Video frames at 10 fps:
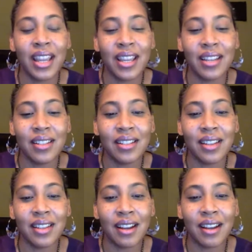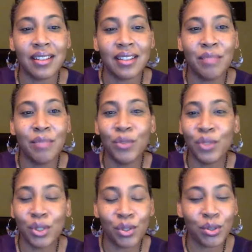and moved
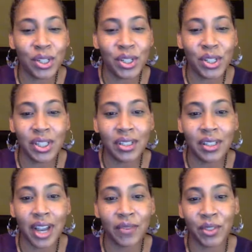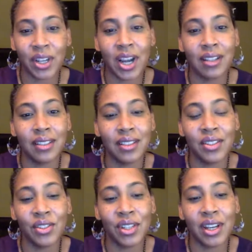to Georgia after
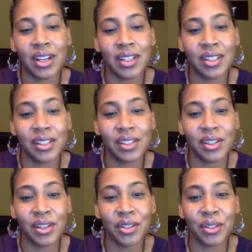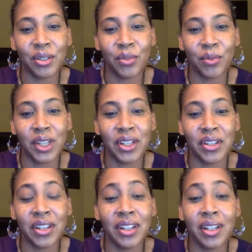college to start a
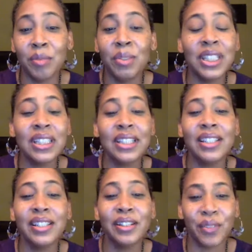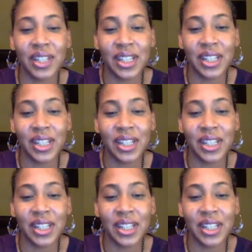career in a completely different